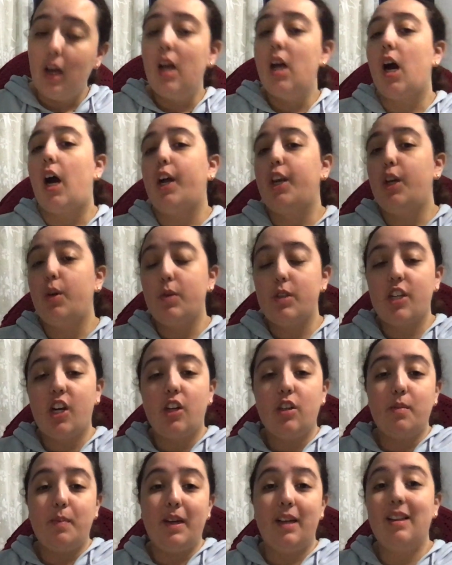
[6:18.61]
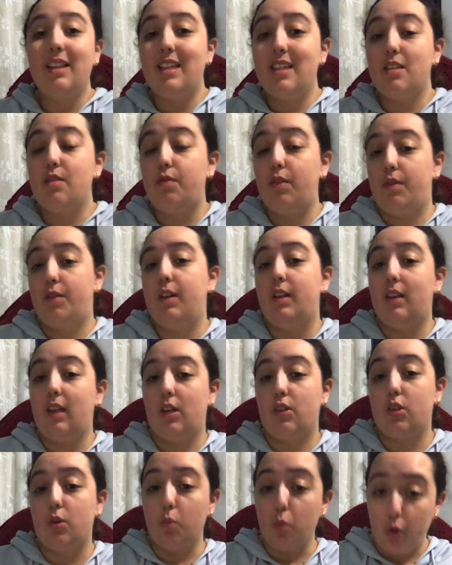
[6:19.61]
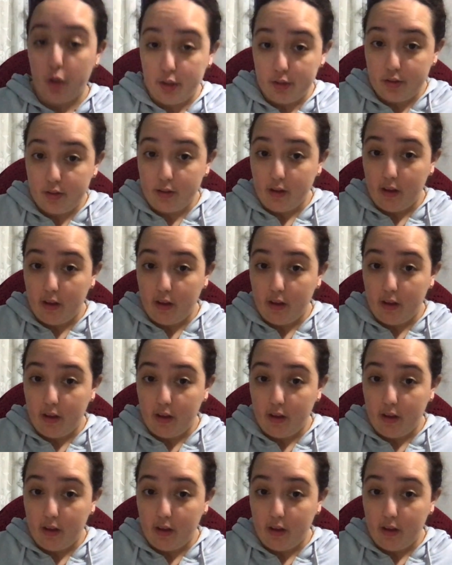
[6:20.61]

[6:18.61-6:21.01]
I knew it was going to be at least 50,000 words.